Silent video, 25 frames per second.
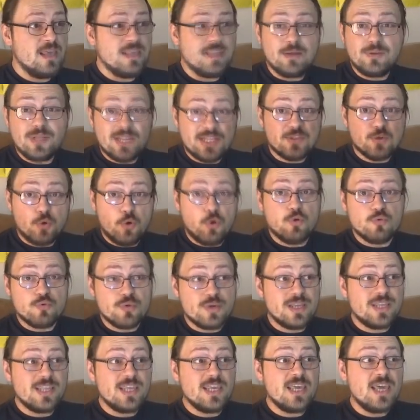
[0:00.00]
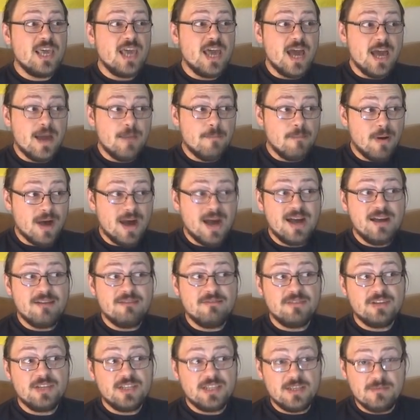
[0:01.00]
Now that's already
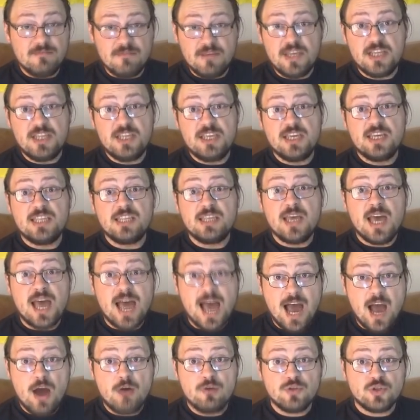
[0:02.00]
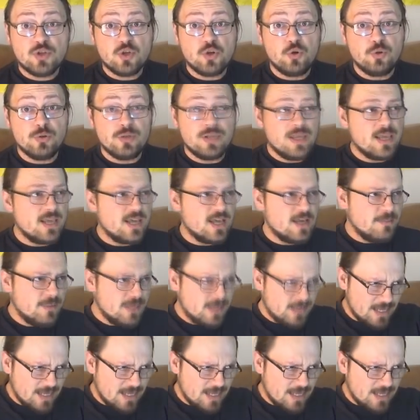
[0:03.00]
above the median household income,